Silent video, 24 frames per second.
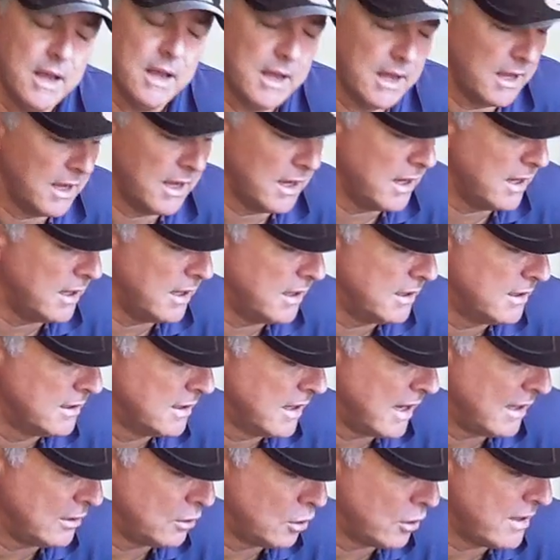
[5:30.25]

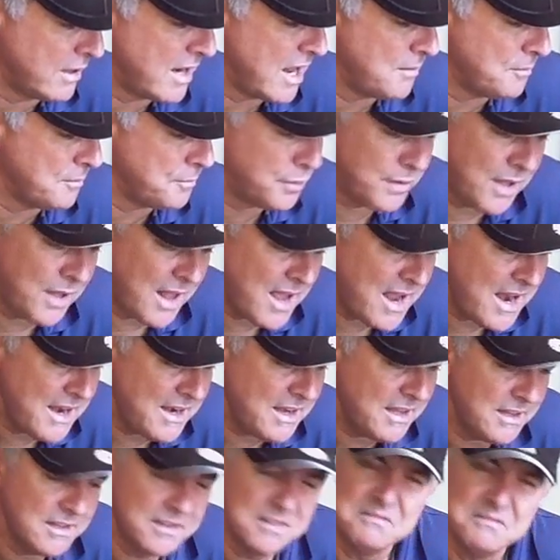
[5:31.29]
I took it out and
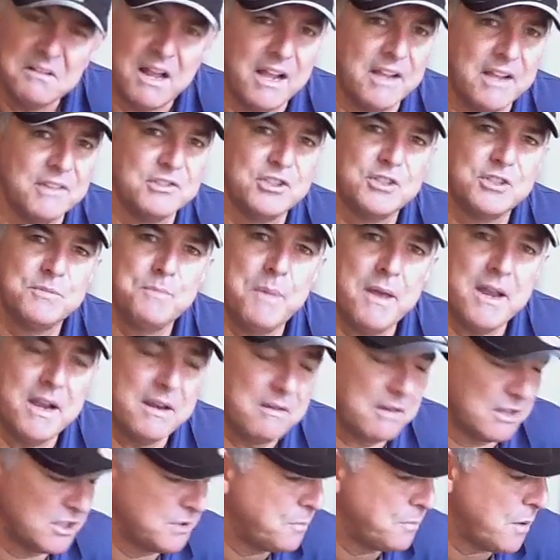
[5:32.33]
played. I can spin
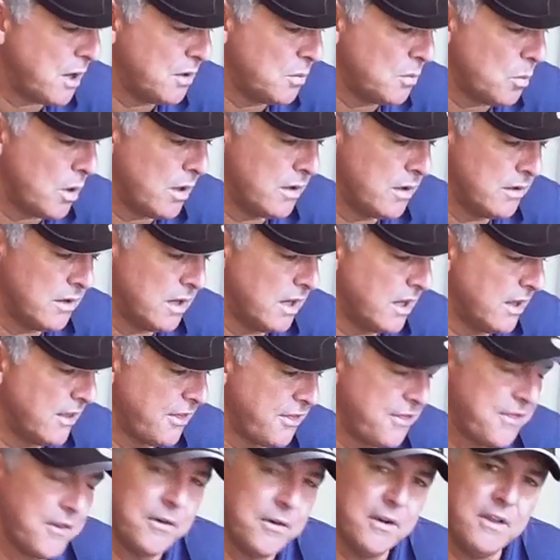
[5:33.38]
it. I spun one
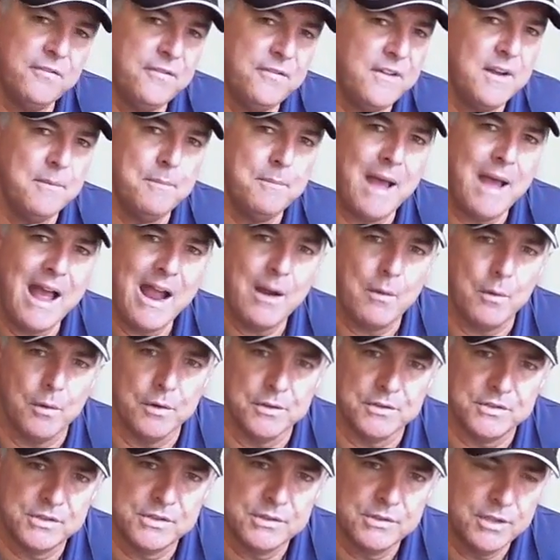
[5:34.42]
30 feet
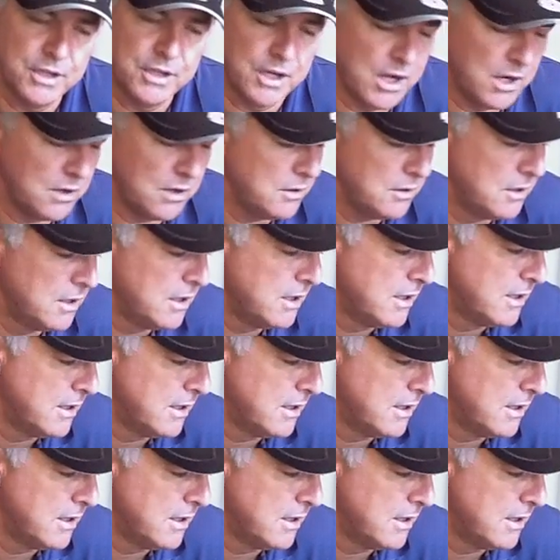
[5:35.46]
backwards, you know.